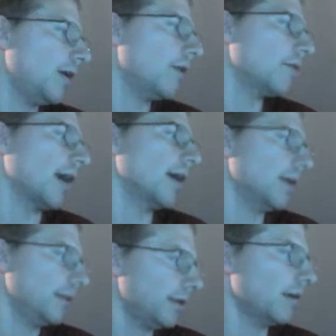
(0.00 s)

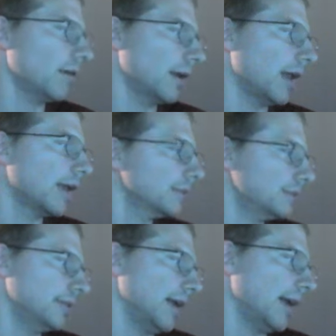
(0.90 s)
Okay. All right. I can
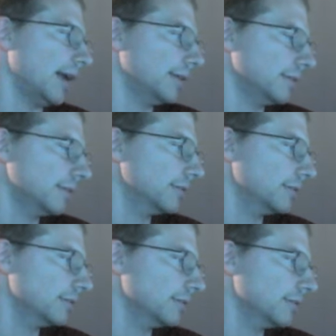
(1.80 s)
see that.
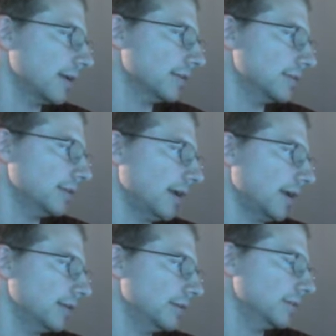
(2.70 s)
I can see that.